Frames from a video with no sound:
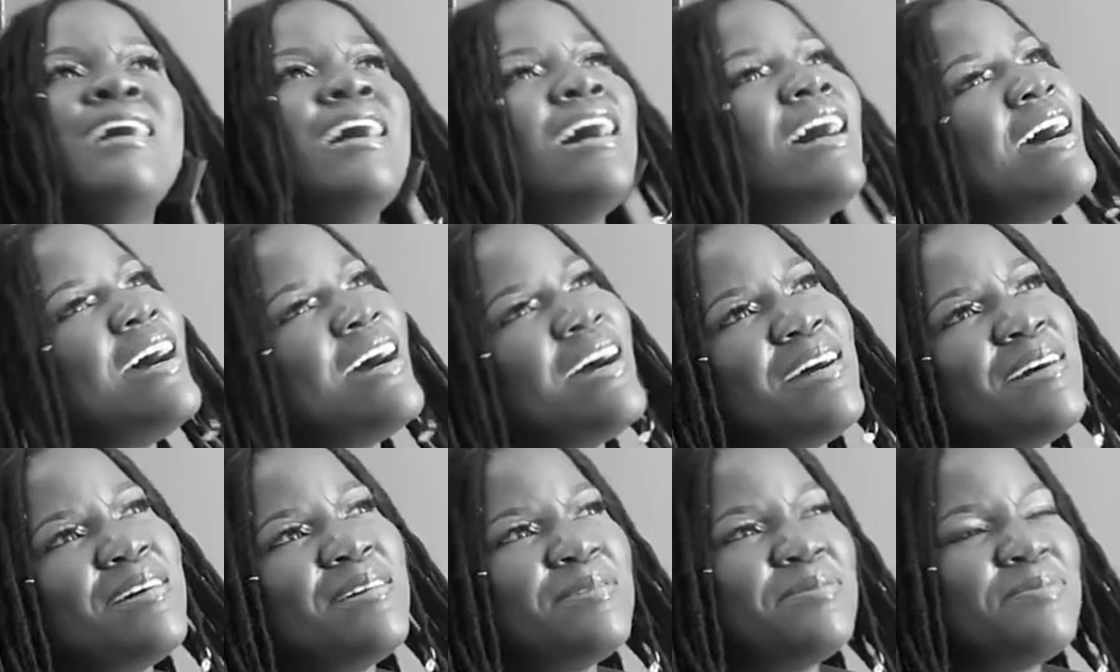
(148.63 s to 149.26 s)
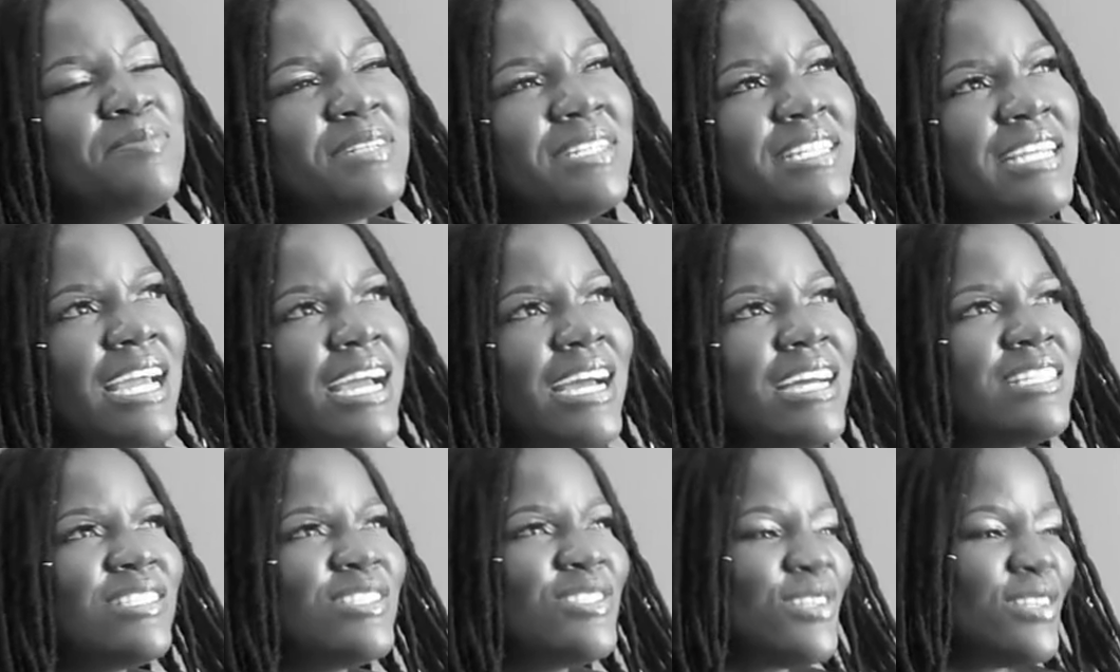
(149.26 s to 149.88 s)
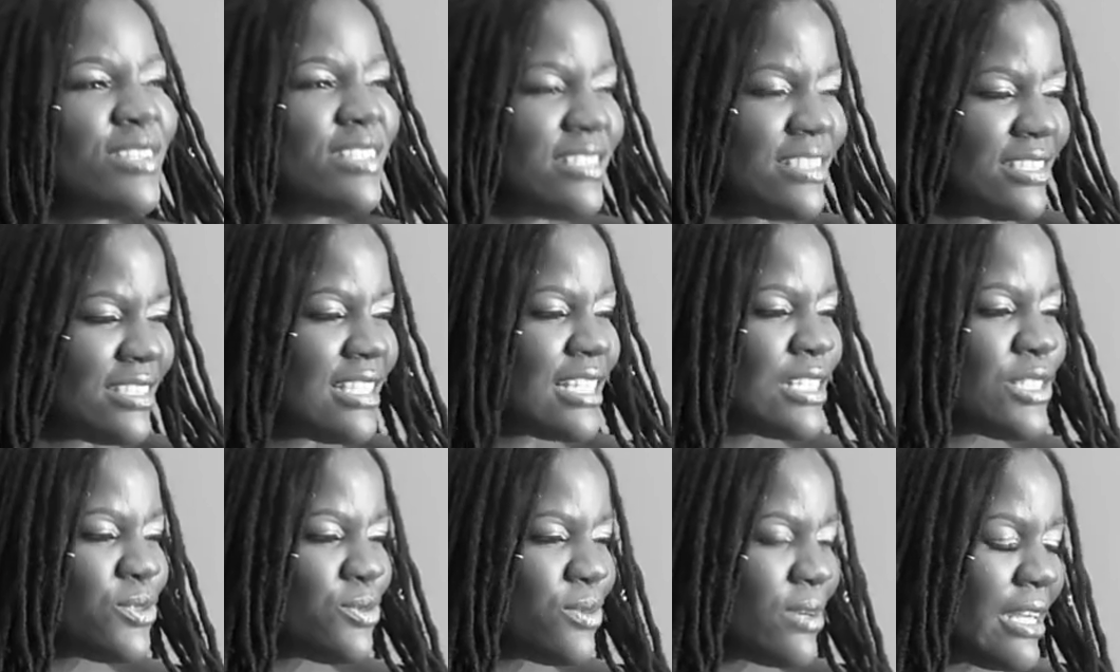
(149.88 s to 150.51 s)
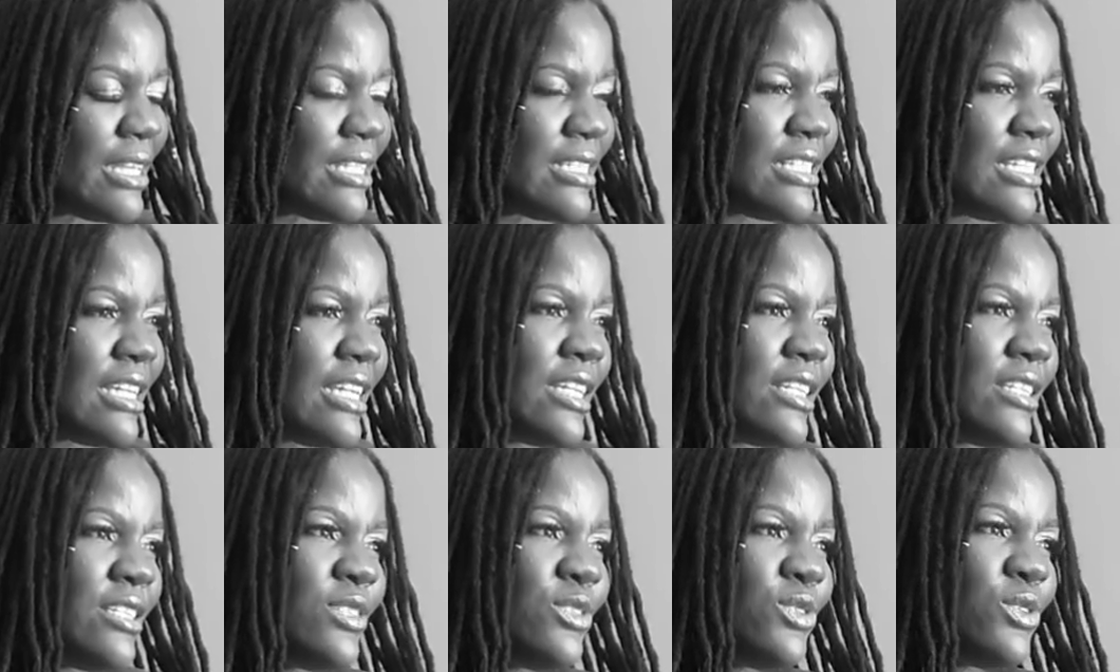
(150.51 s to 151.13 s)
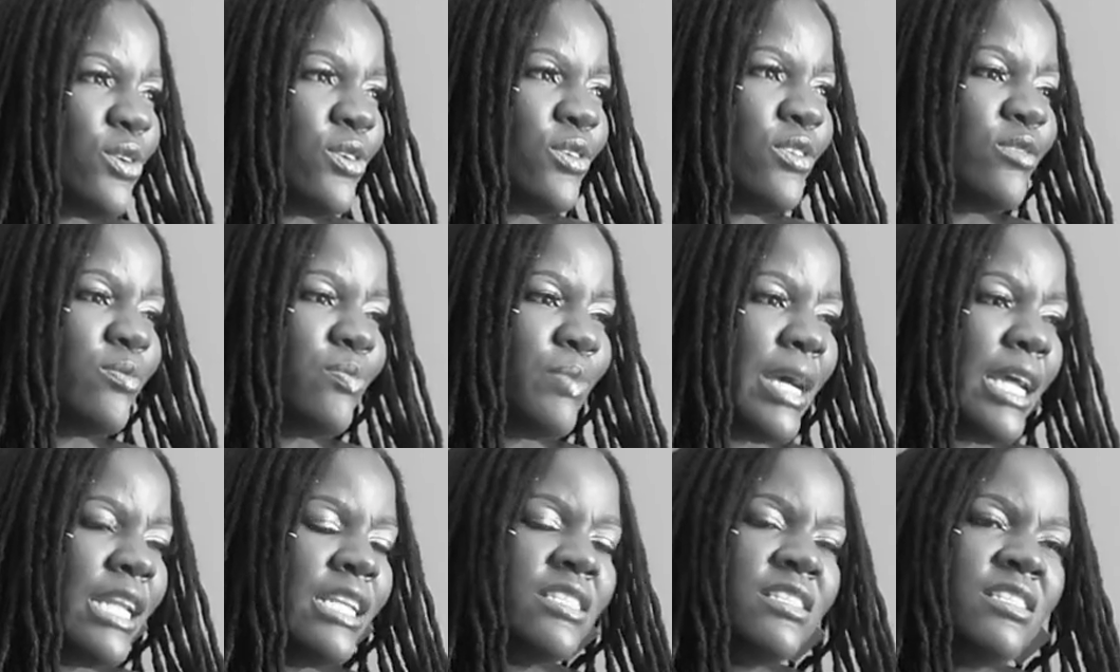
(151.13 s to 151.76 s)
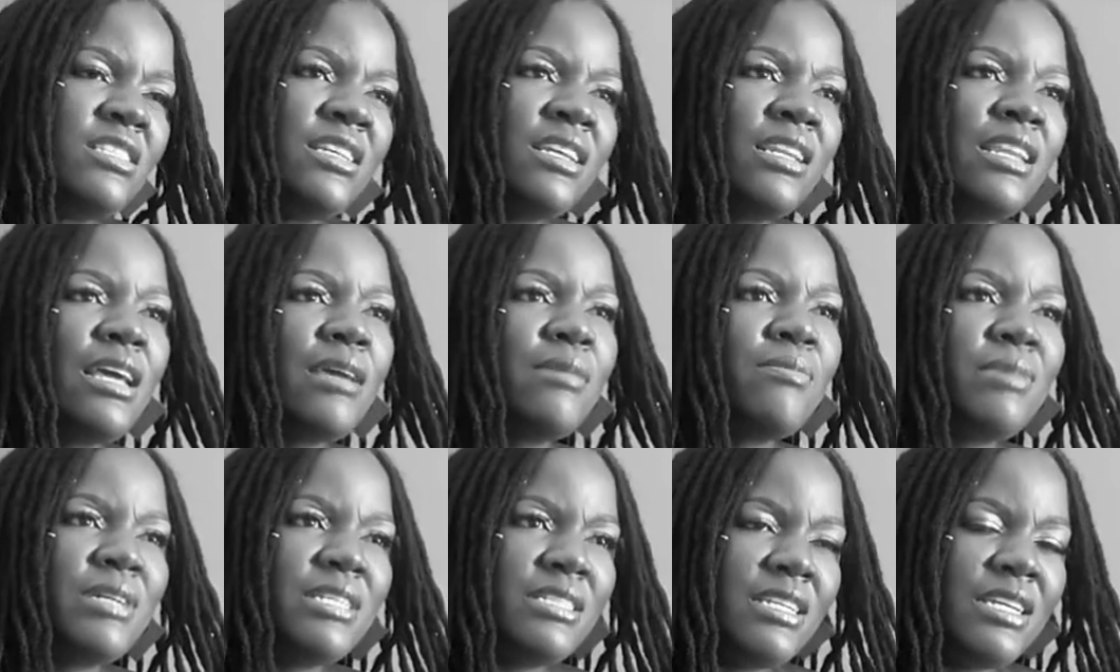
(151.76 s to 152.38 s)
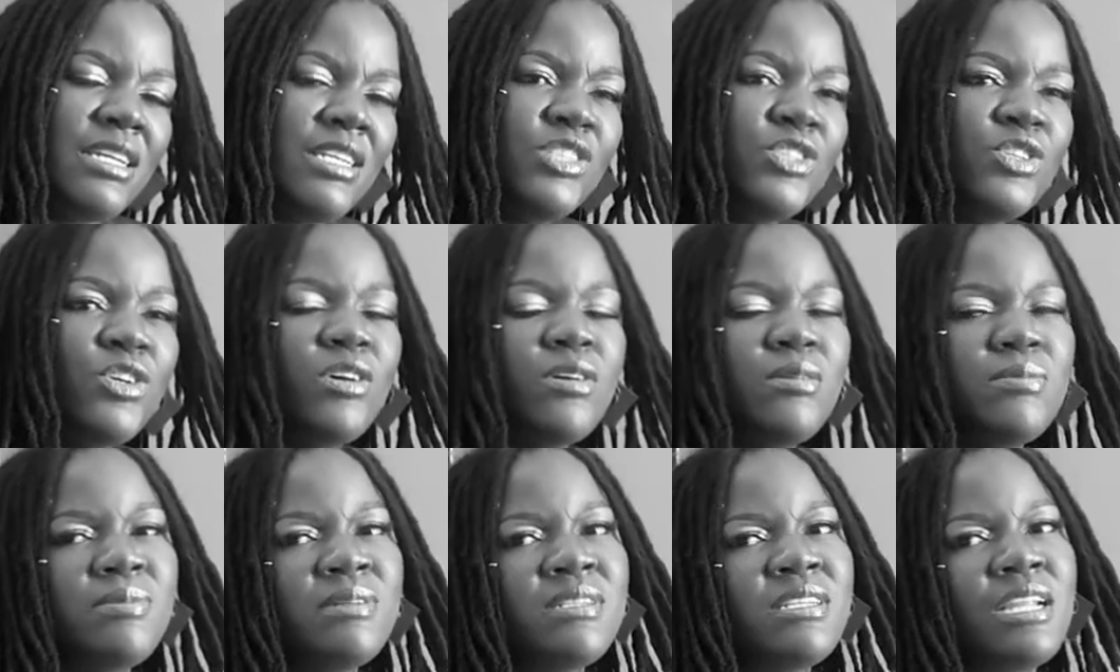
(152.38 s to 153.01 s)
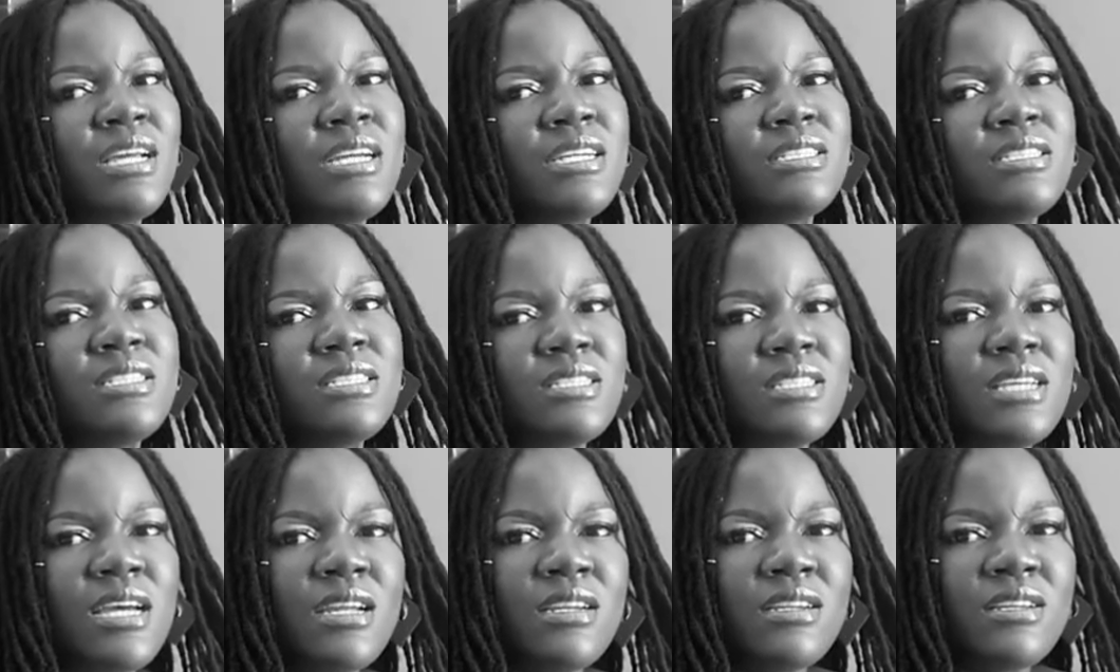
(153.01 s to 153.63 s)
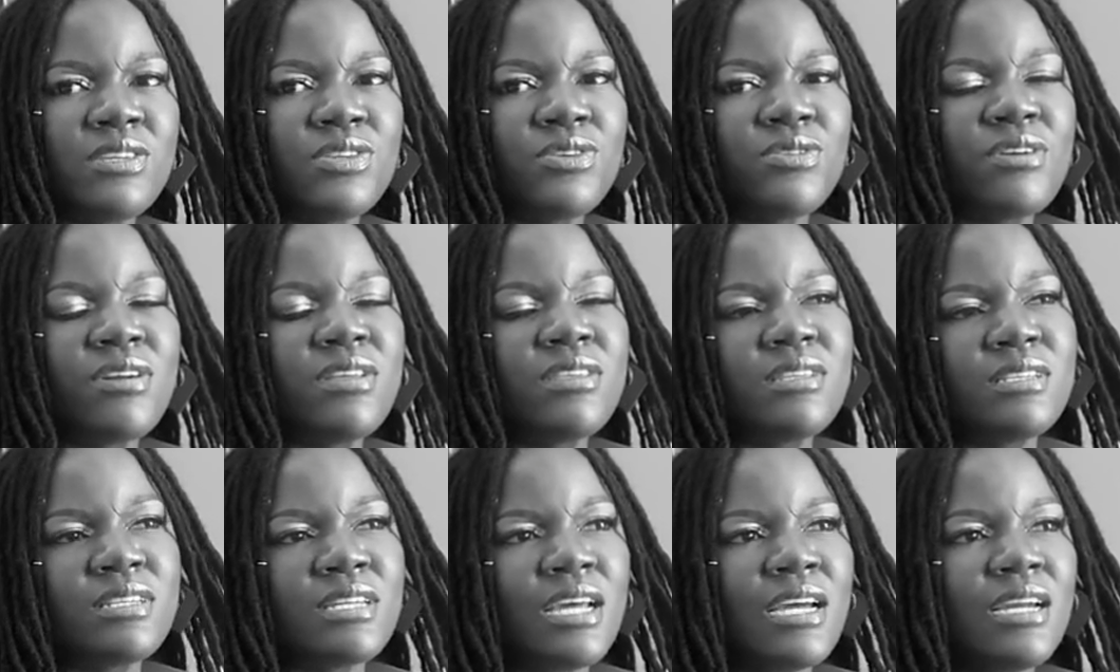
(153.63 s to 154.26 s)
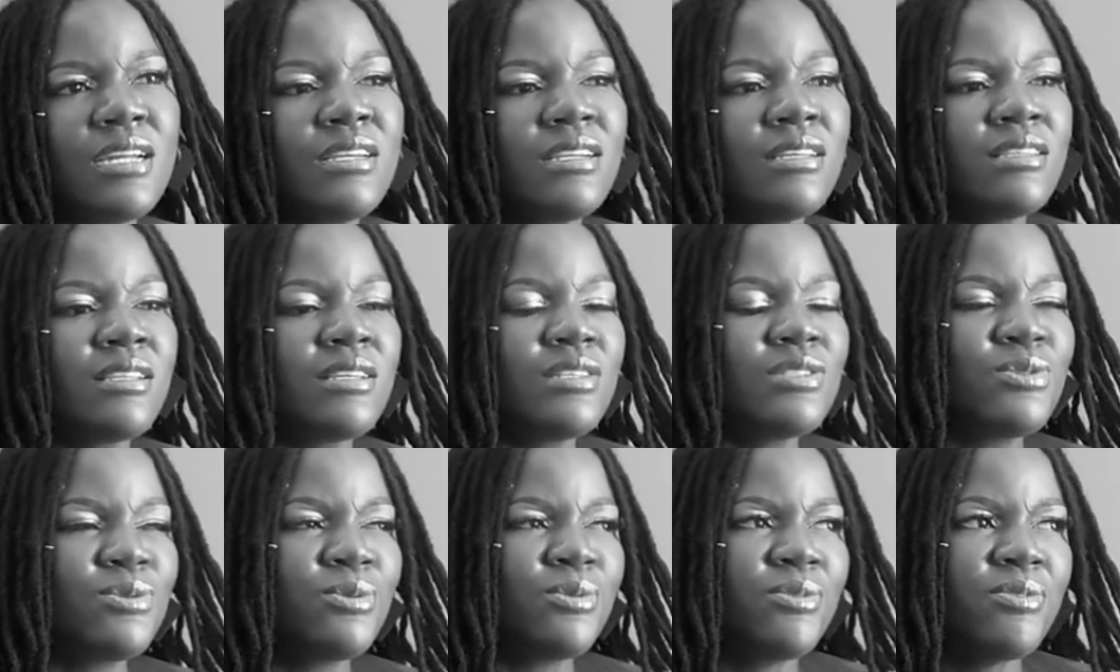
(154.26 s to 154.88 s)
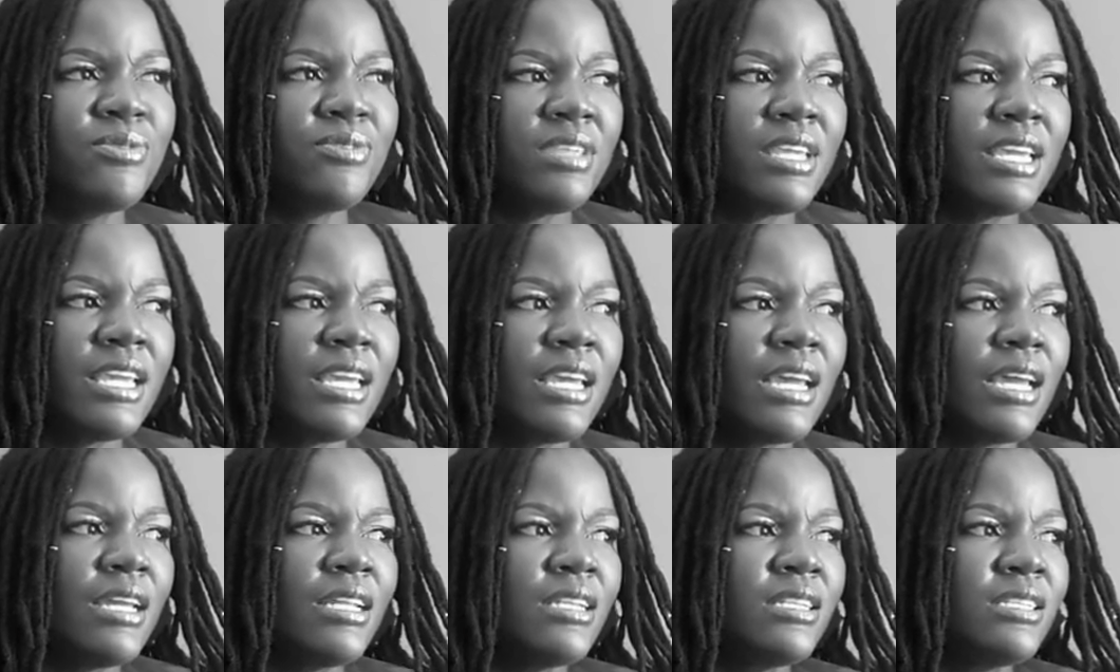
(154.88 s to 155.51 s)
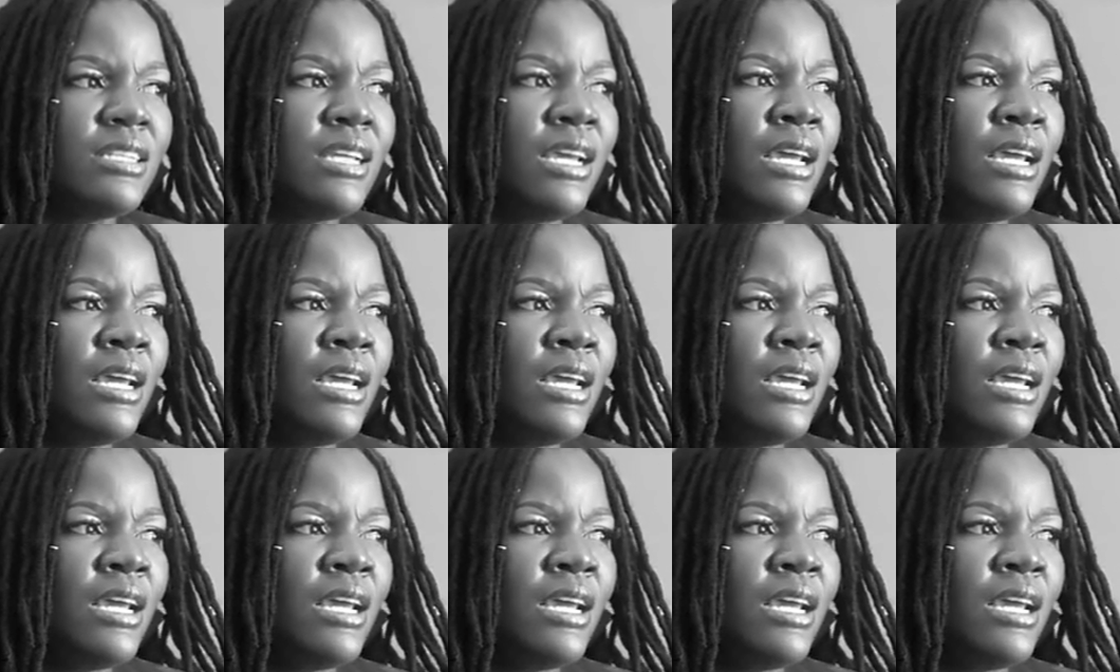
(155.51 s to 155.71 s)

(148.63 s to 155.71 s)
But yeah, so that's what I did. So balancing like my day job and like designing throughout the night and that sort of thing. And